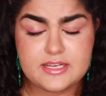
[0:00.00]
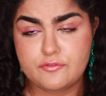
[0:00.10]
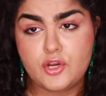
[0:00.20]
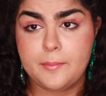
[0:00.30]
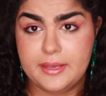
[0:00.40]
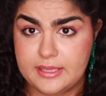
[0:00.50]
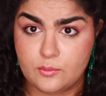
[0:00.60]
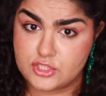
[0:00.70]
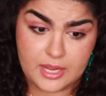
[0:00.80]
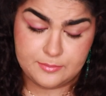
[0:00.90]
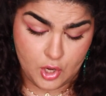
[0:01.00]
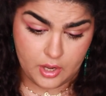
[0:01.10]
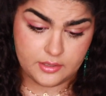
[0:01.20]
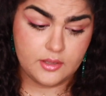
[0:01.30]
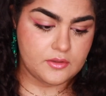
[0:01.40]
And if you're not picky, which I am
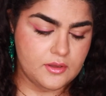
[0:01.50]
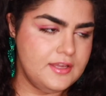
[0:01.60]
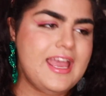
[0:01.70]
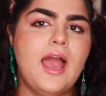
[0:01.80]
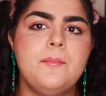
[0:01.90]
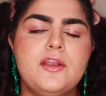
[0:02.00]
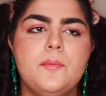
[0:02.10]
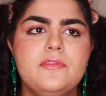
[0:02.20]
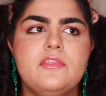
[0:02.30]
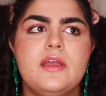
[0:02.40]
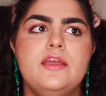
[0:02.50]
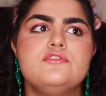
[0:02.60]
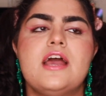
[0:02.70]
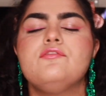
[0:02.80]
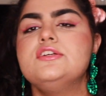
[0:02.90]
not, yeah, it might not be the thing I use
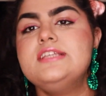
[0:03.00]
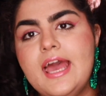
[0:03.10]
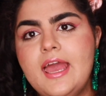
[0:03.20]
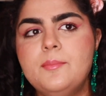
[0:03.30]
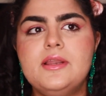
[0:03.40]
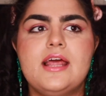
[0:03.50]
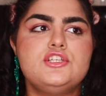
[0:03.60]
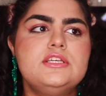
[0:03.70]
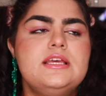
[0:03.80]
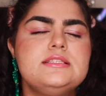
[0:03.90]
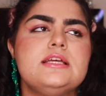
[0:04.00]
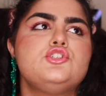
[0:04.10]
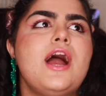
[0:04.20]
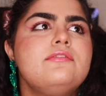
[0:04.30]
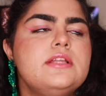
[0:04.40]
every day, but it like
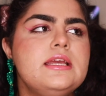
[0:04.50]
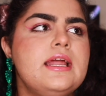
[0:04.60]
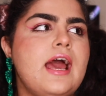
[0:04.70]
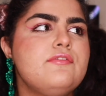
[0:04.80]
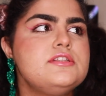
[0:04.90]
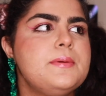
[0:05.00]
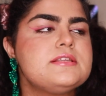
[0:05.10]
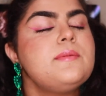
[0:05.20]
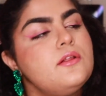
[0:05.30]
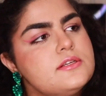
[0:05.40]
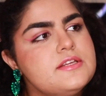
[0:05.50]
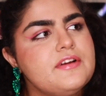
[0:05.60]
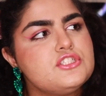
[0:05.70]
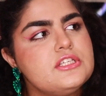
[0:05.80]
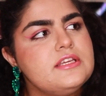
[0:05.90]
traveling and having to pick smaller stuff
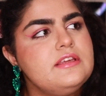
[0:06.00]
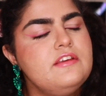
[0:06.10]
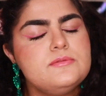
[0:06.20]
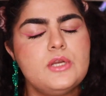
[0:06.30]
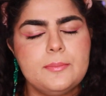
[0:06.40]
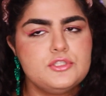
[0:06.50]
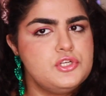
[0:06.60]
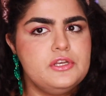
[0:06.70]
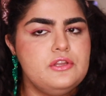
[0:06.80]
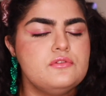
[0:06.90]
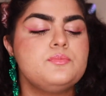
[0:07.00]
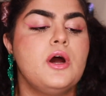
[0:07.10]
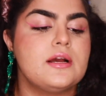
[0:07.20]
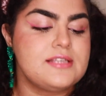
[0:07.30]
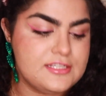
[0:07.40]
actually gives you an opportunity to use
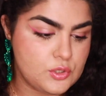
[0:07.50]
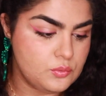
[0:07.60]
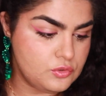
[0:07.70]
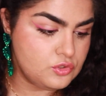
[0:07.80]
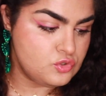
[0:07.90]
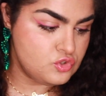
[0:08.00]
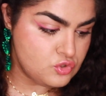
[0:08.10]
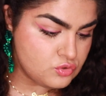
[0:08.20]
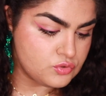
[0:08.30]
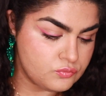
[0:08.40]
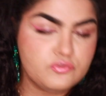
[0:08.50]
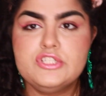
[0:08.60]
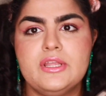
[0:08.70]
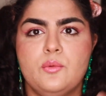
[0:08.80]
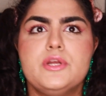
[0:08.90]
products I don't
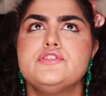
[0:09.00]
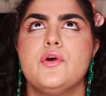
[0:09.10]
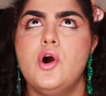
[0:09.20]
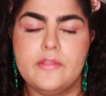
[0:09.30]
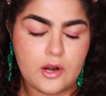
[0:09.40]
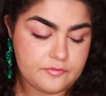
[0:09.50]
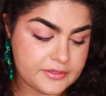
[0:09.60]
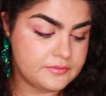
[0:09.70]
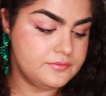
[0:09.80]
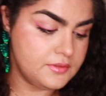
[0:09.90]
reach for all that often.